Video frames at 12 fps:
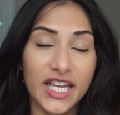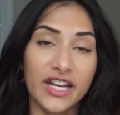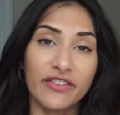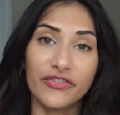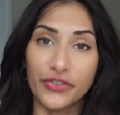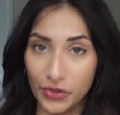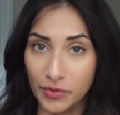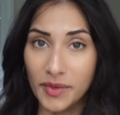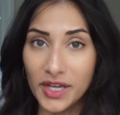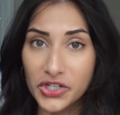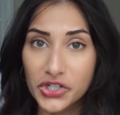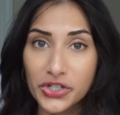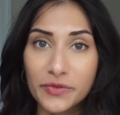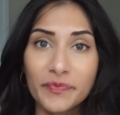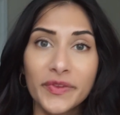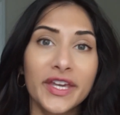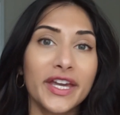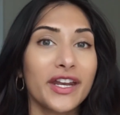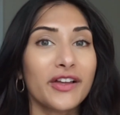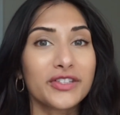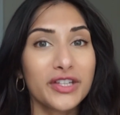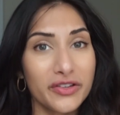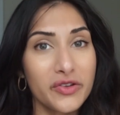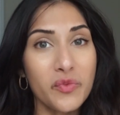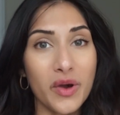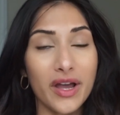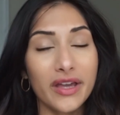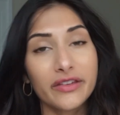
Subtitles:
in a food masher, and I'll tell you why.